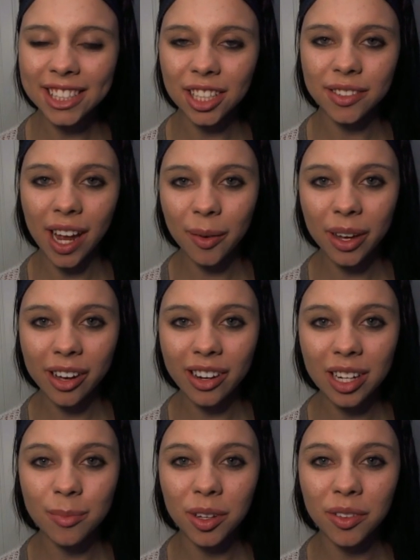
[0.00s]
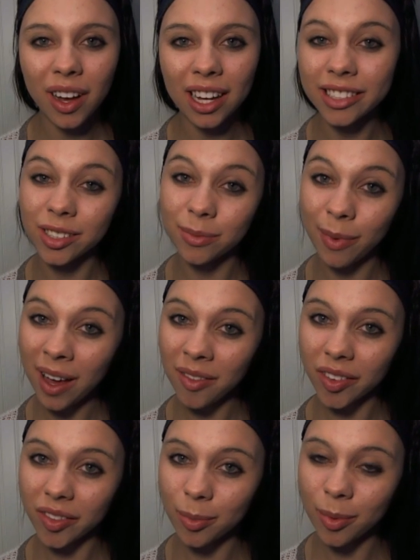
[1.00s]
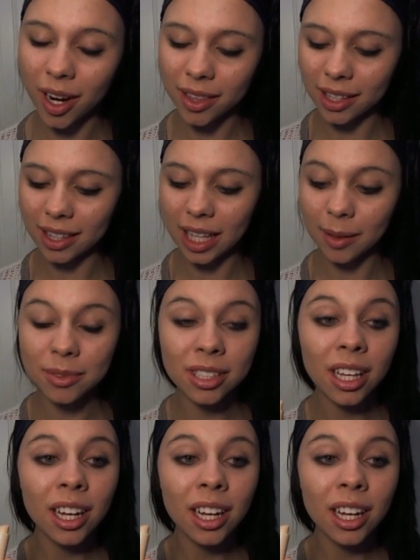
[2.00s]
so now we're going to move on to my favorite part, the lips.